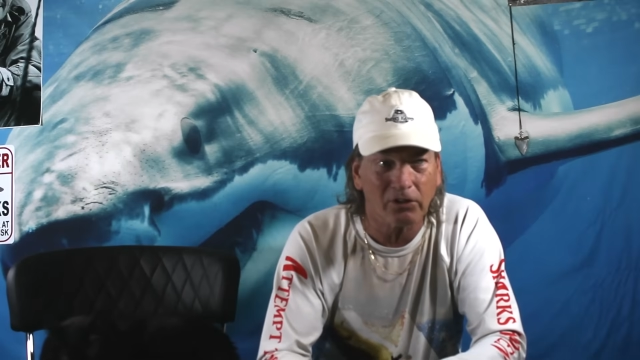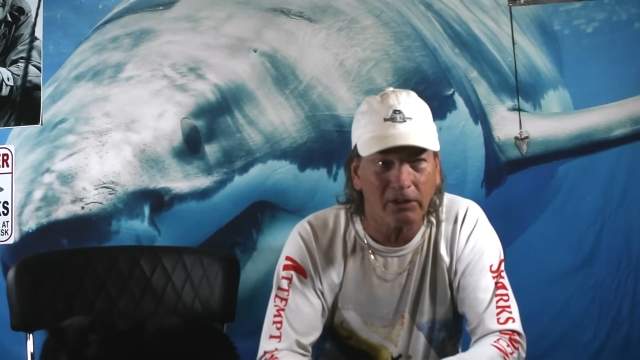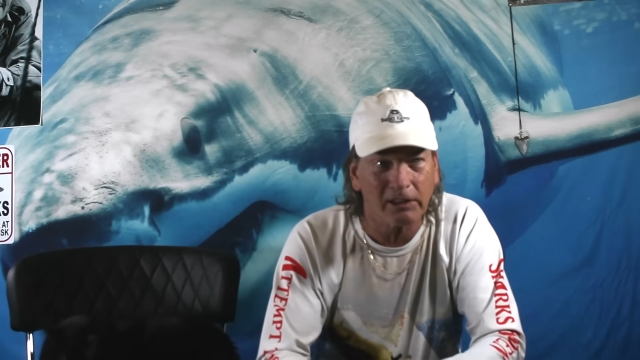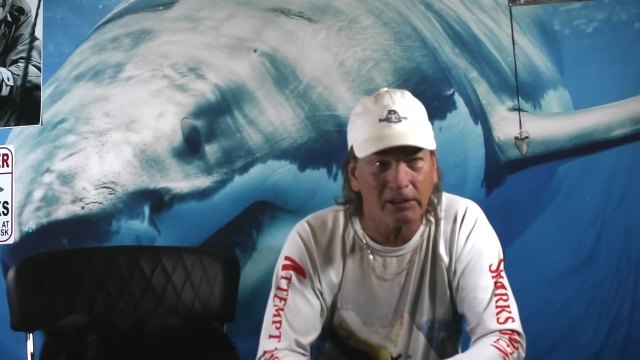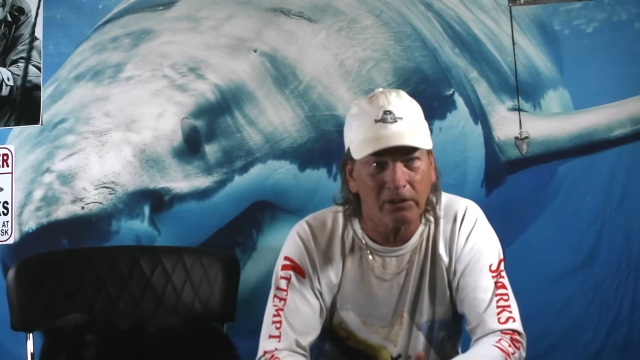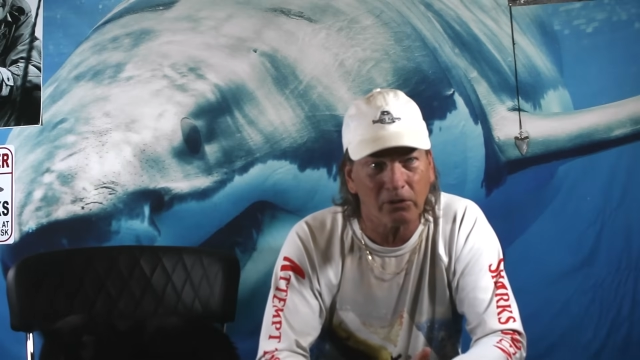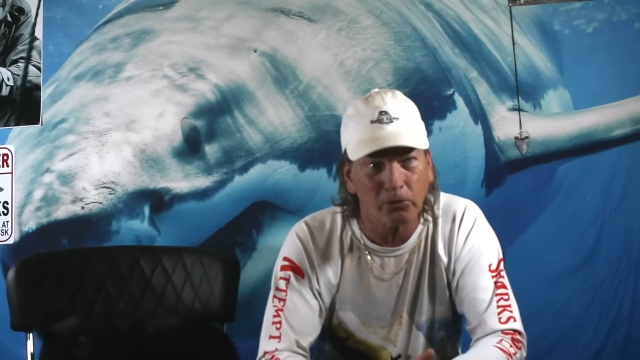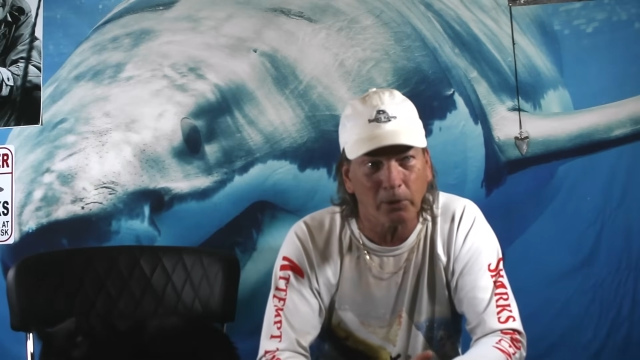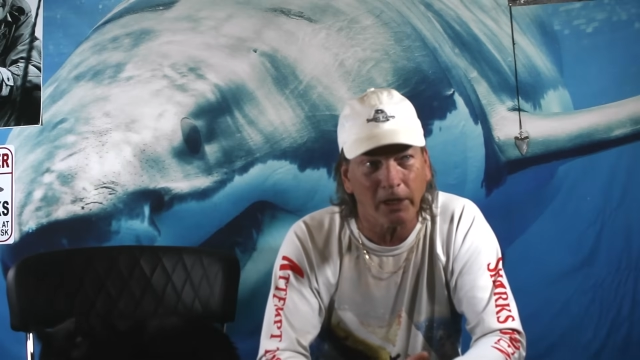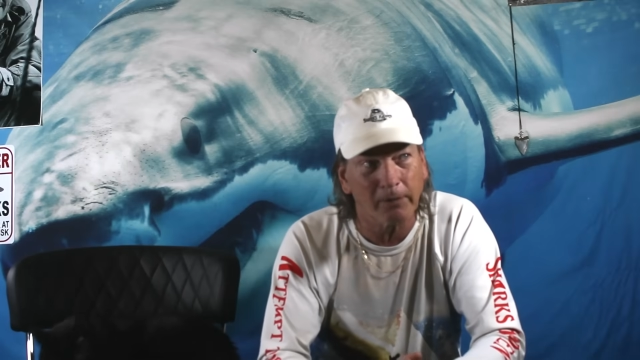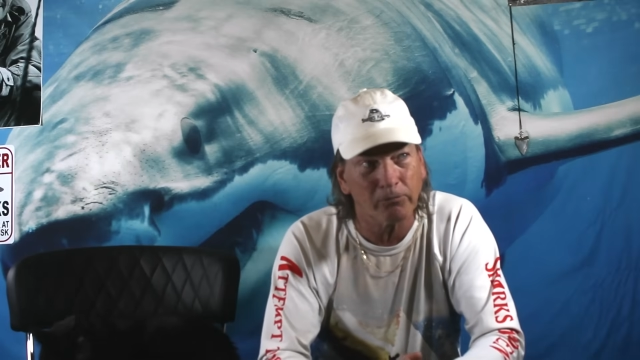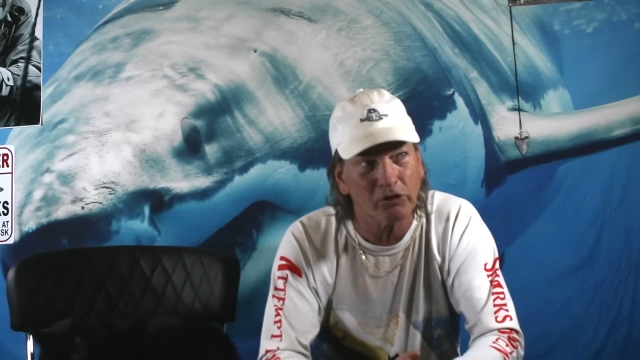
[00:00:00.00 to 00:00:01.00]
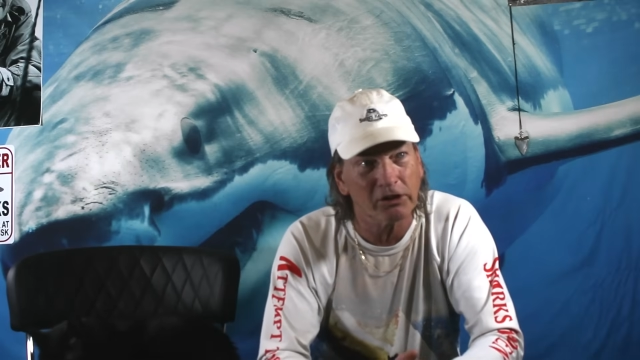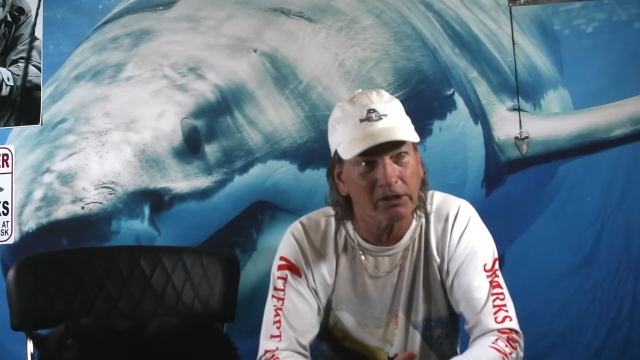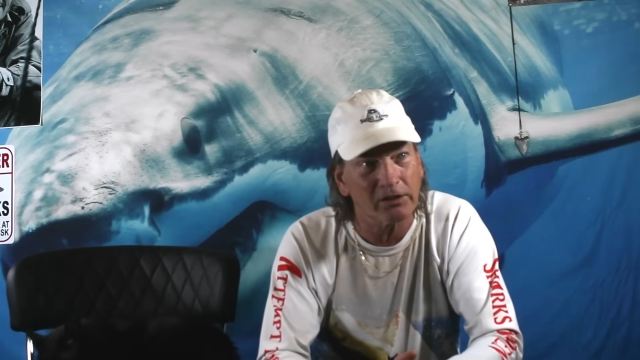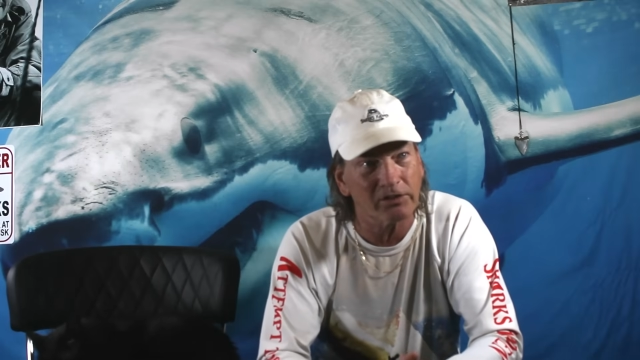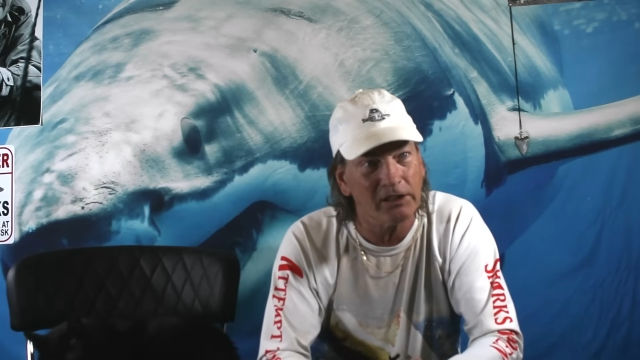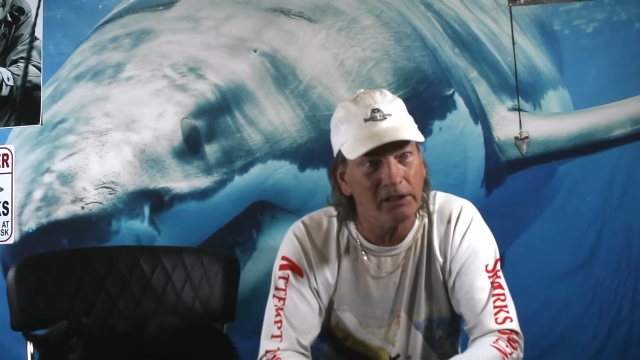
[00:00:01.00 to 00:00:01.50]
So I think that's what happened with
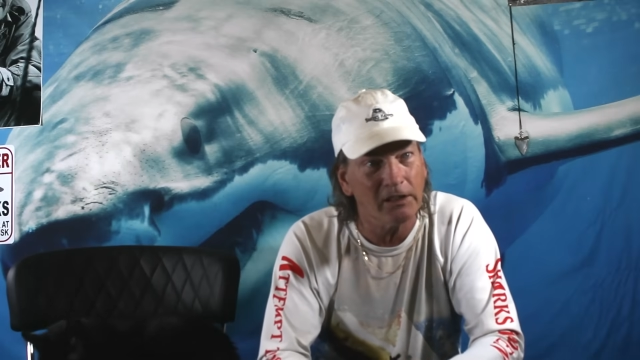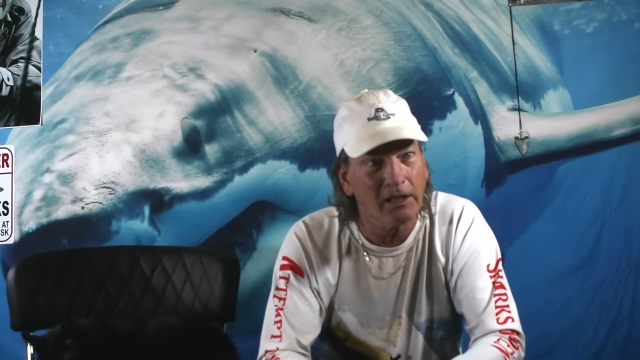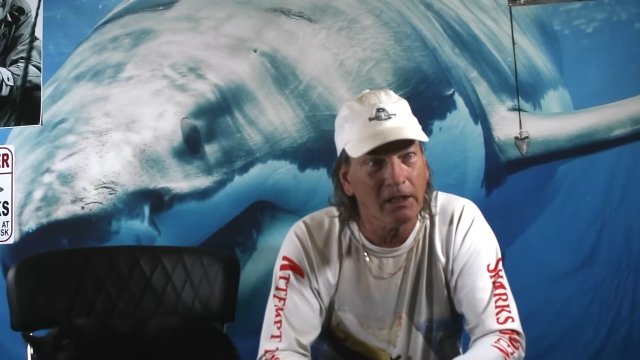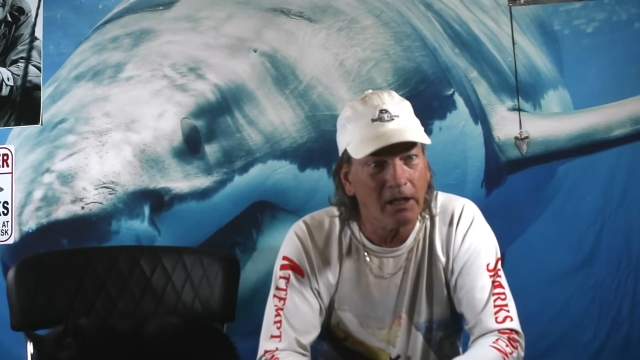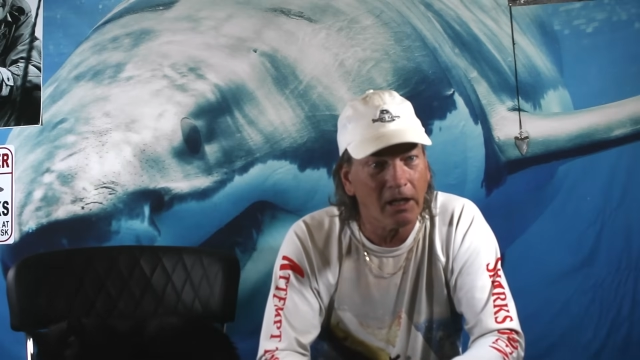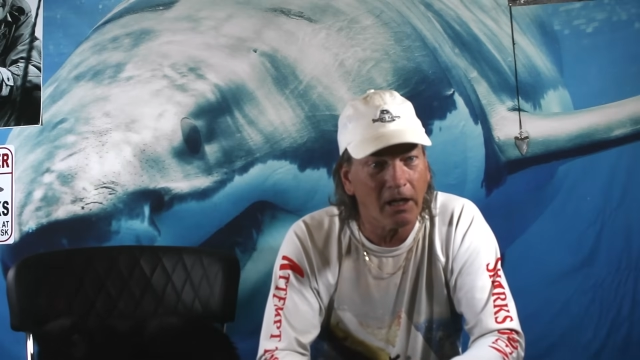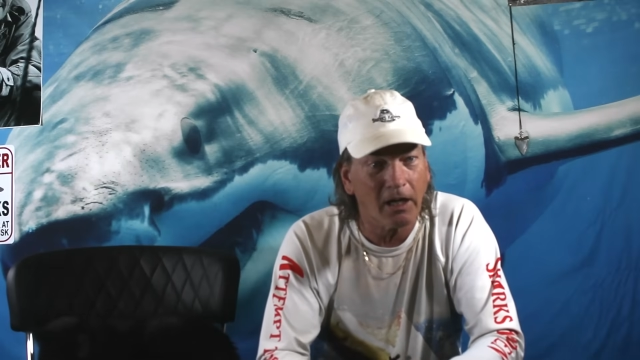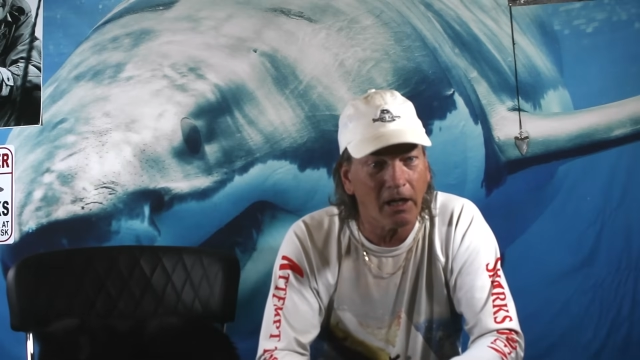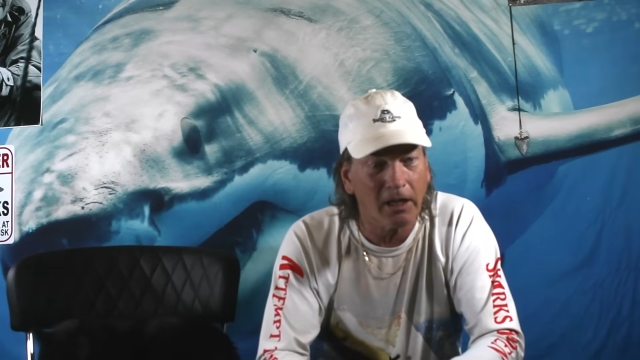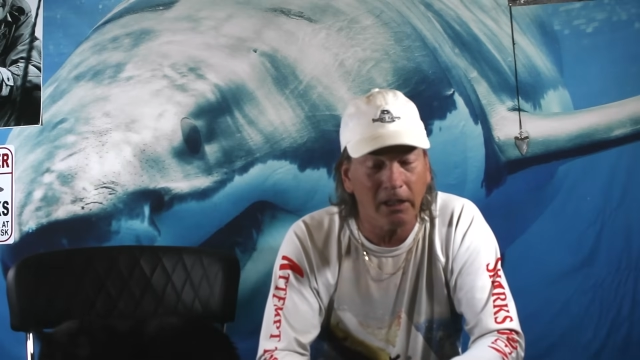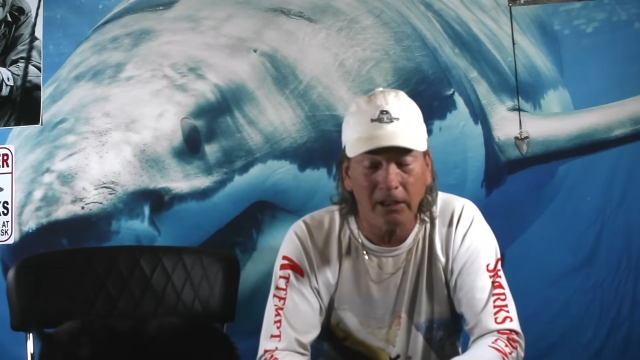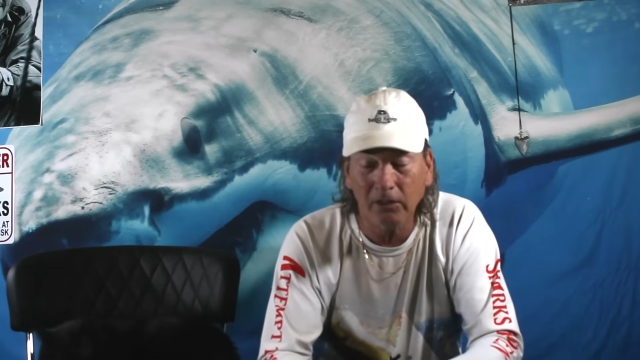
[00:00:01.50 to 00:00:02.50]
Dusty, and